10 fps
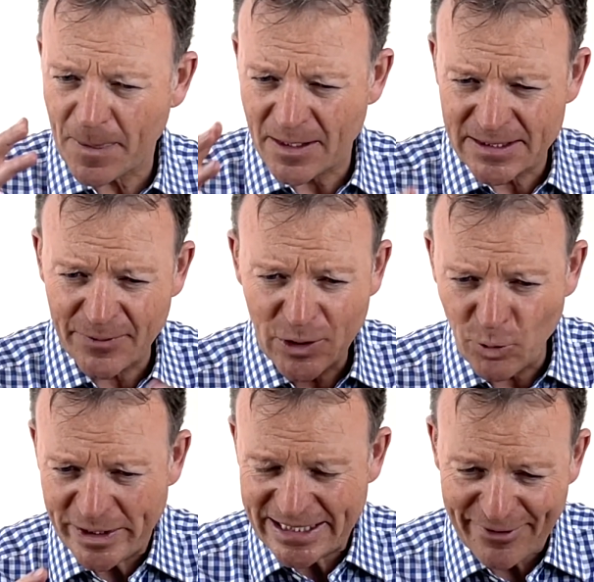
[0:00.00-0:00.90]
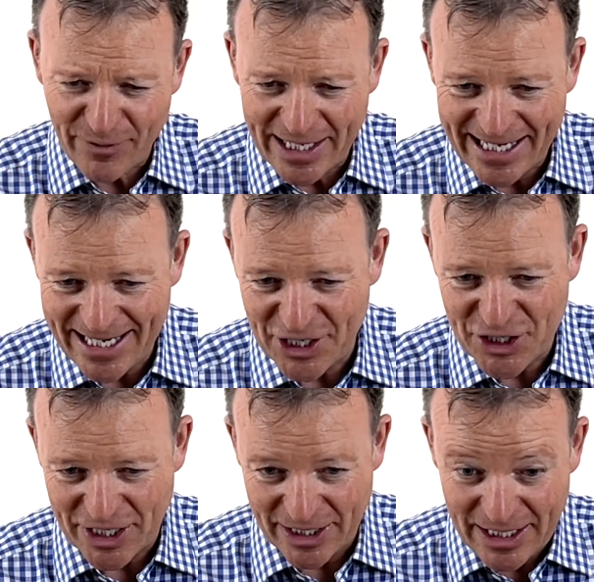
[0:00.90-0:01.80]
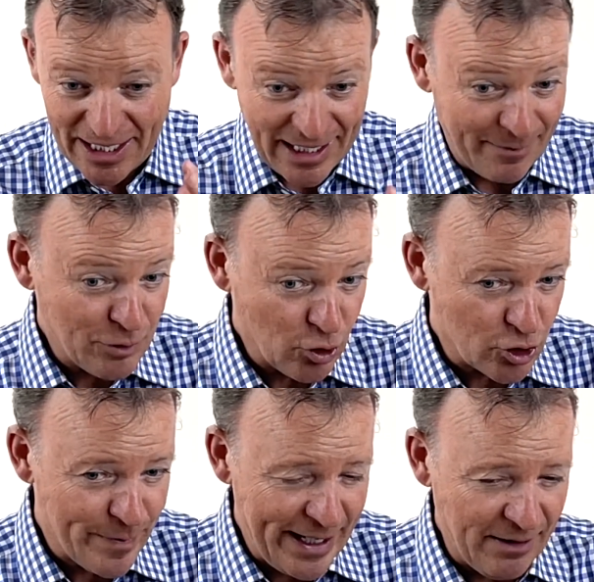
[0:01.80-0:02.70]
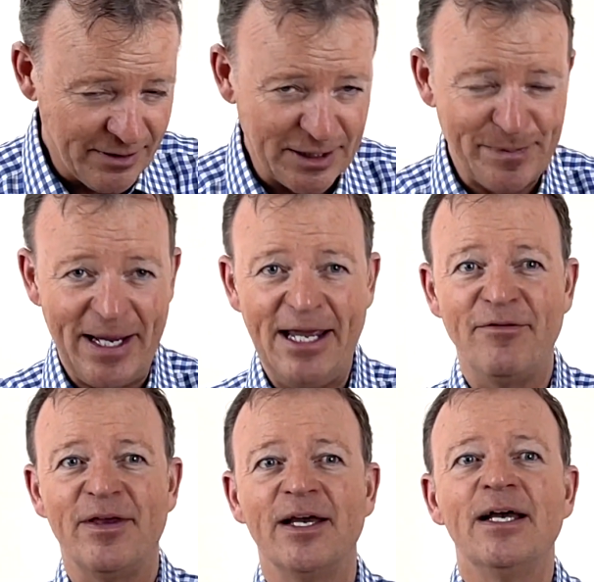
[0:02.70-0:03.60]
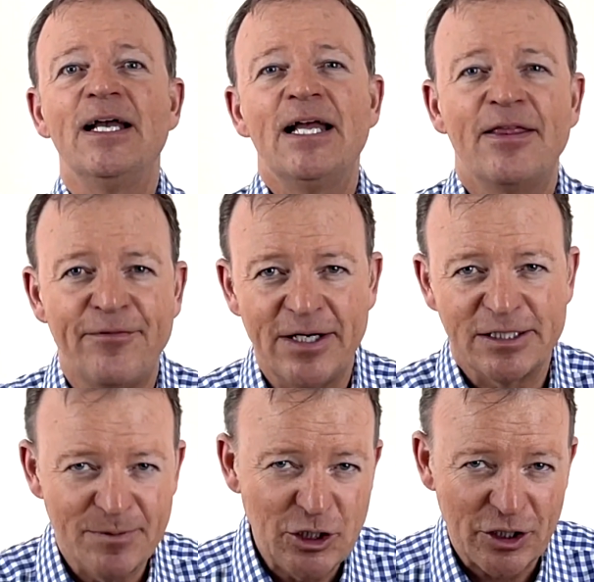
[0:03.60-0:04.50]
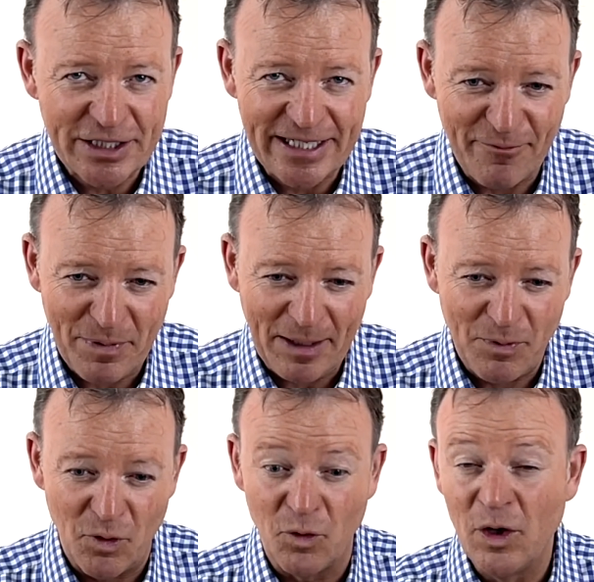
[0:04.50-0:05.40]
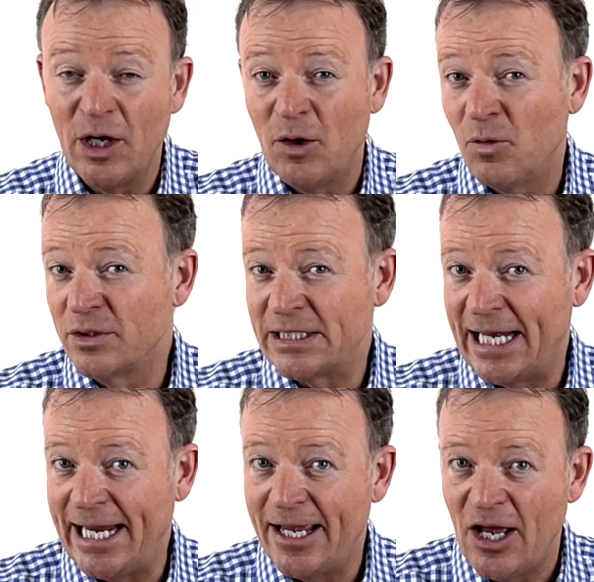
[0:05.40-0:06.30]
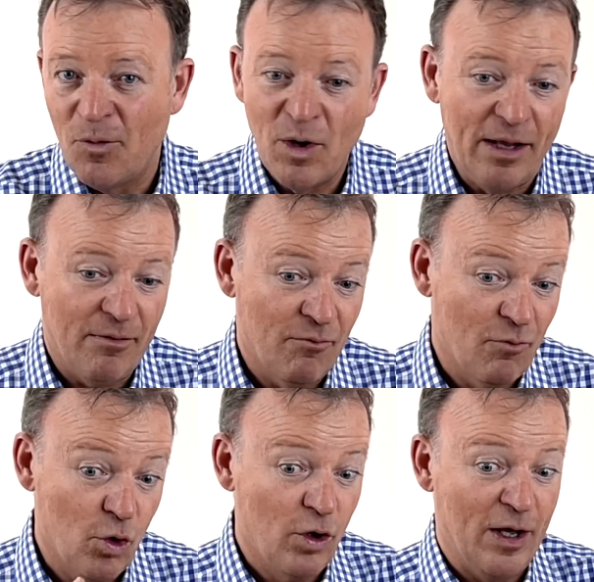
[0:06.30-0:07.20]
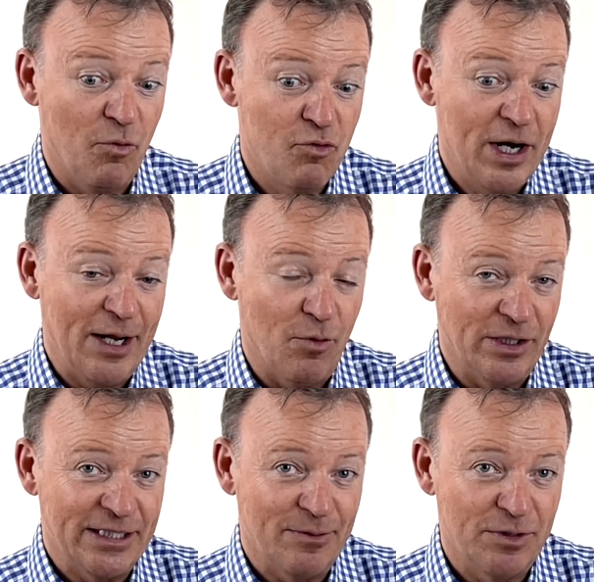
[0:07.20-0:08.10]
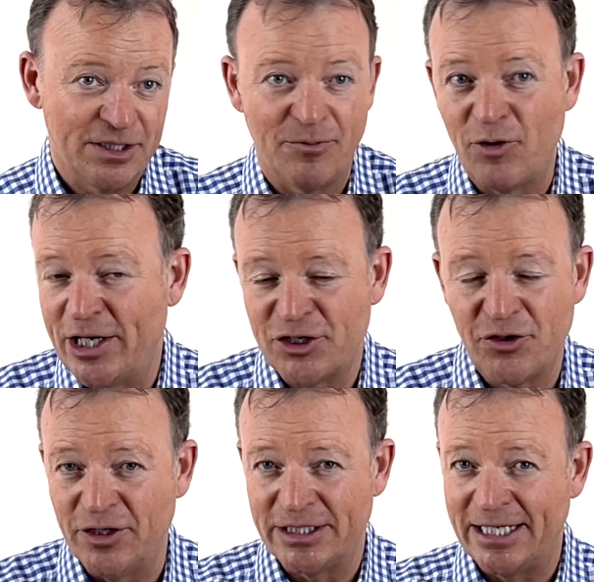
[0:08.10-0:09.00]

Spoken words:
So in almost every condition, and I've talked about illness behaviour, the vast majority of people will say, well, all I really wanted was some reassurance.